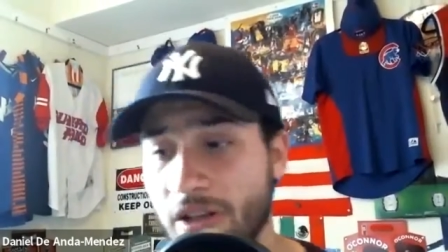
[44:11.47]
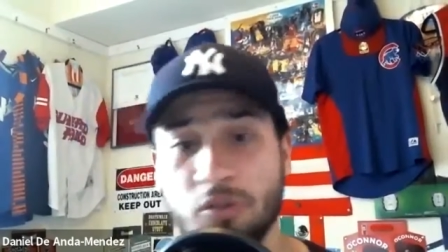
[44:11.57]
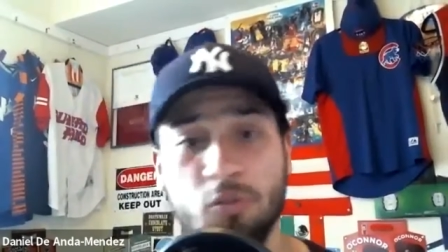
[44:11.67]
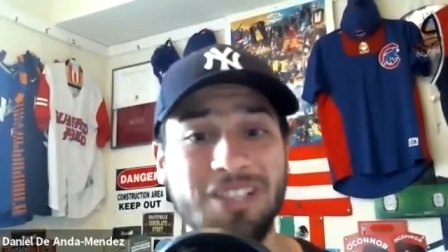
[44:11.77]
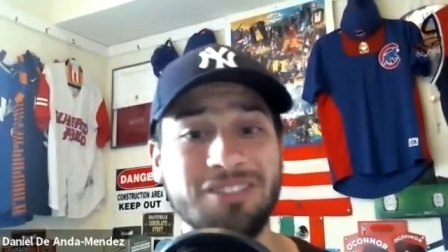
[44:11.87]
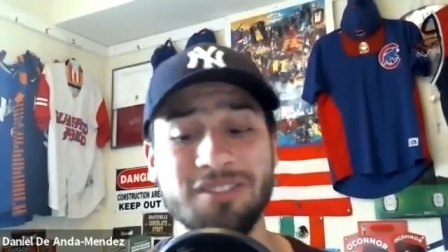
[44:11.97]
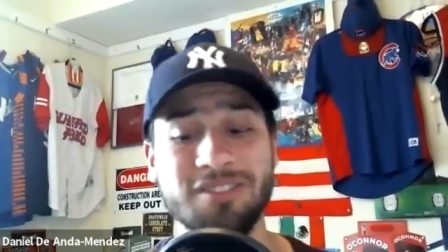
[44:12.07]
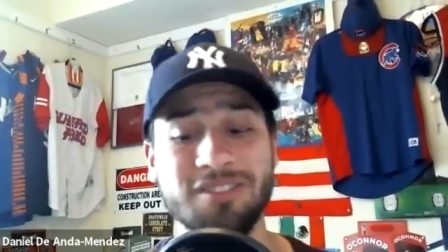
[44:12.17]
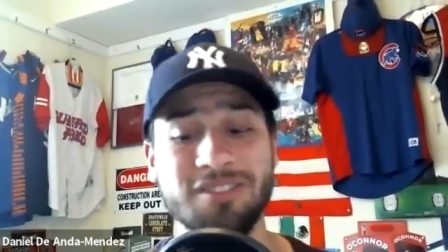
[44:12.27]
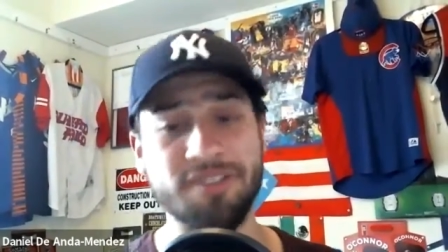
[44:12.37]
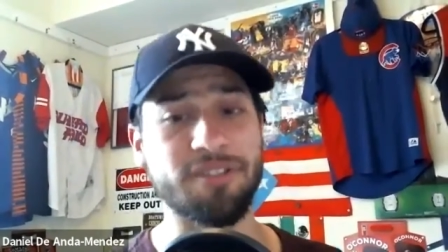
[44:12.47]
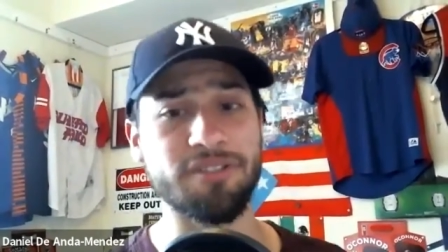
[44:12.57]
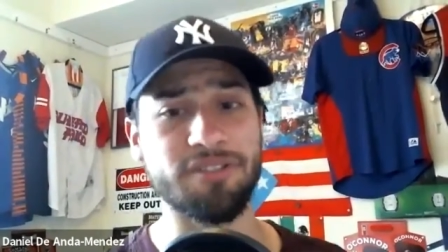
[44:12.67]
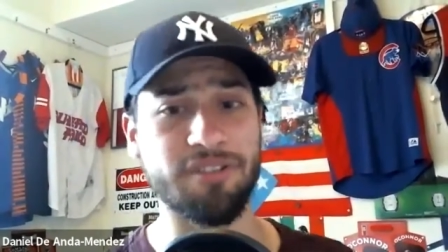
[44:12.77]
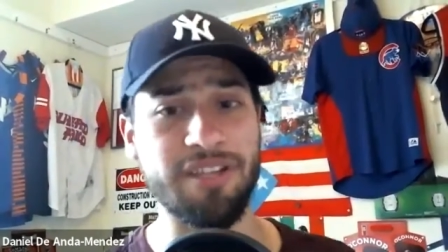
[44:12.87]
questions or
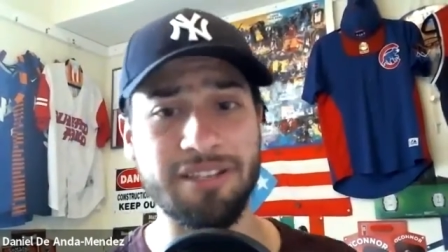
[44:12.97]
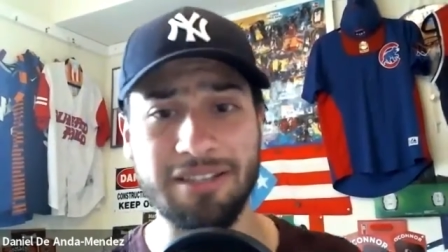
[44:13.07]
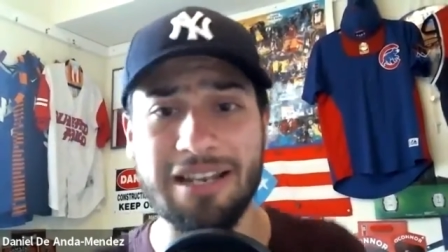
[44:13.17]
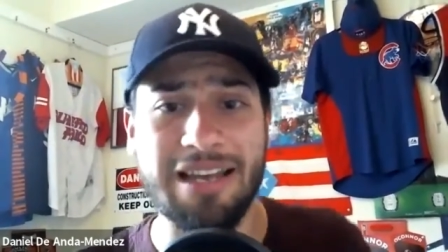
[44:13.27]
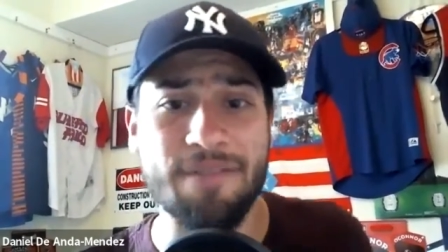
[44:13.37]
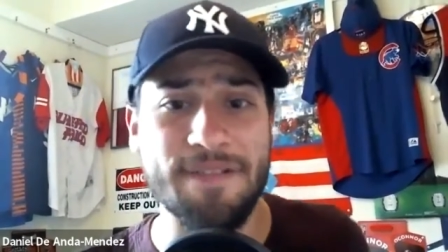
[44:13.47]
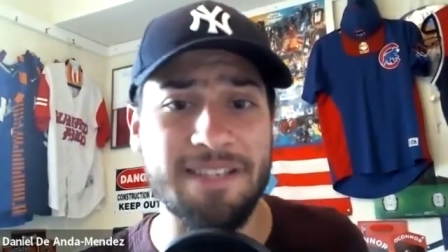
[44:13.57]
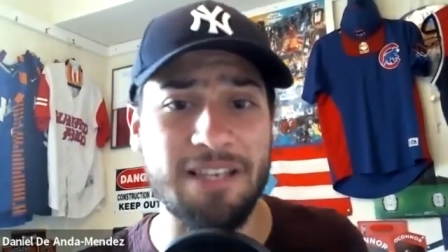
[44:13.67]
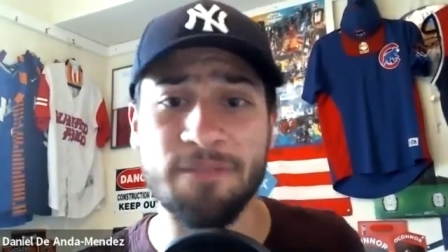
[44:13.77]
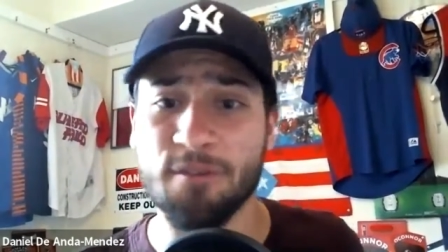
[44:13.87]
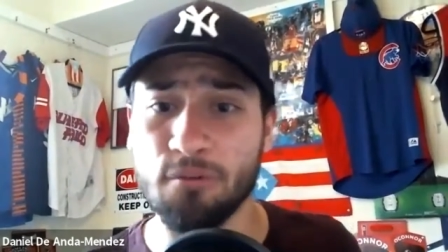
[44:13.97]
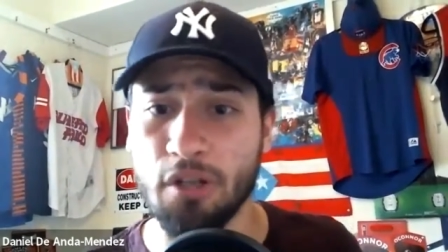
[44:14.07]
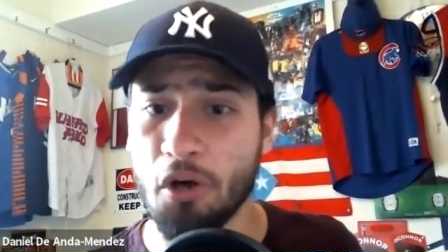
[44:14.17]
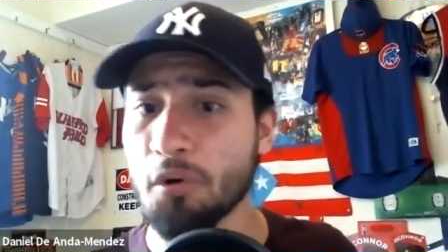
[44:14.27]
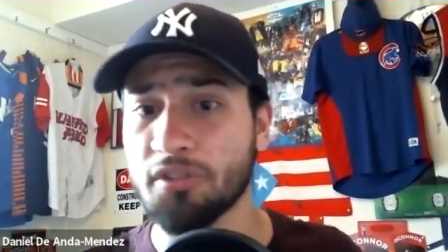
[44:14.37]
concerns, or you think that I have a team too
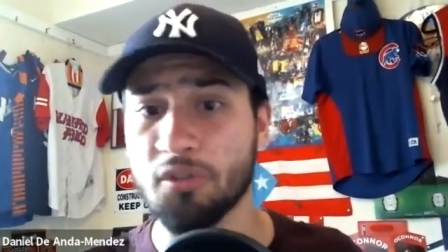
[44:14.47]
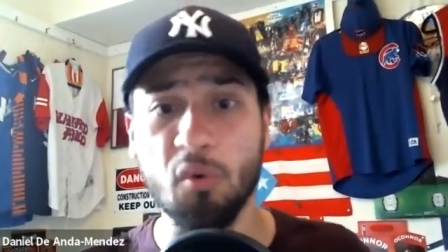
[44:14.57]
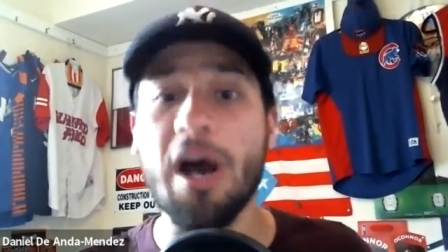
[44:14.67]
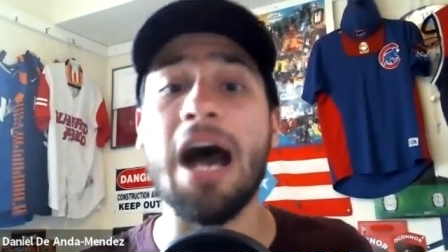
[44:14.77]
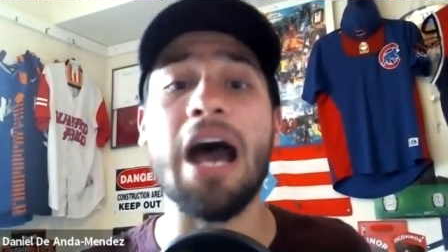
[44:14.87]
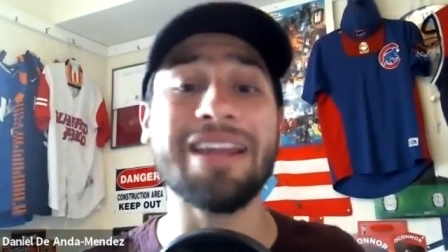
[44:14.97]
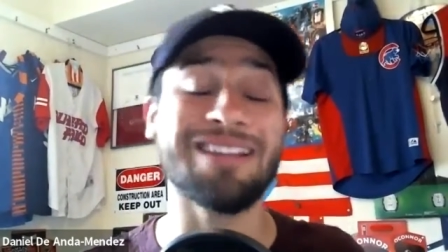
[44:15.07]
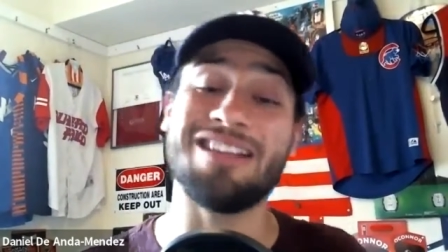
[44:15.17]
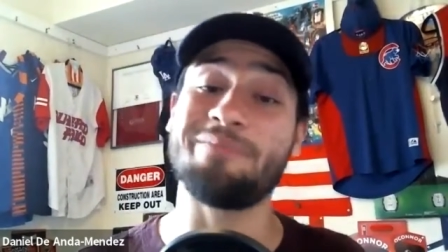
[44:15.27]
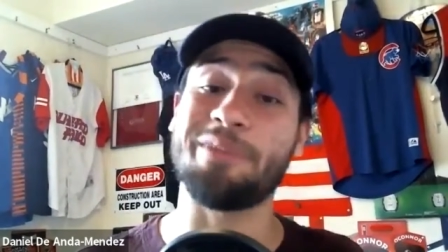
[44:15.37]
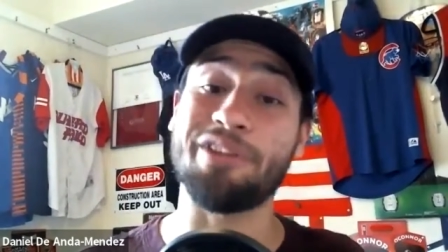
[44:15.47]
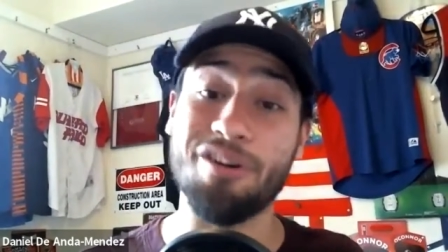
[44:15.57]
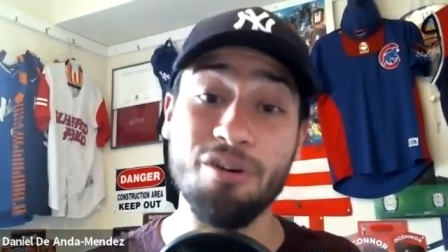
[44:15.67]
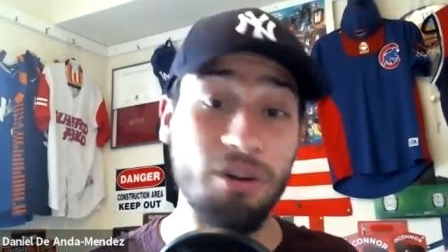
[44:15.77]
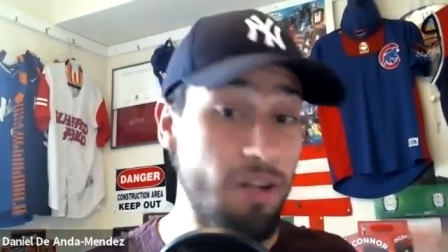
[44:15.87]
low or too high, let me
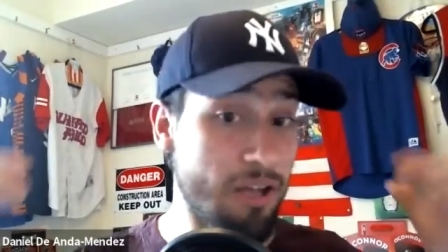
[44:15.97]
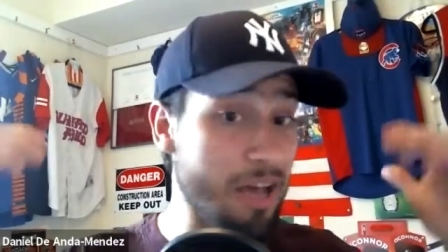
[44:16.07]
know.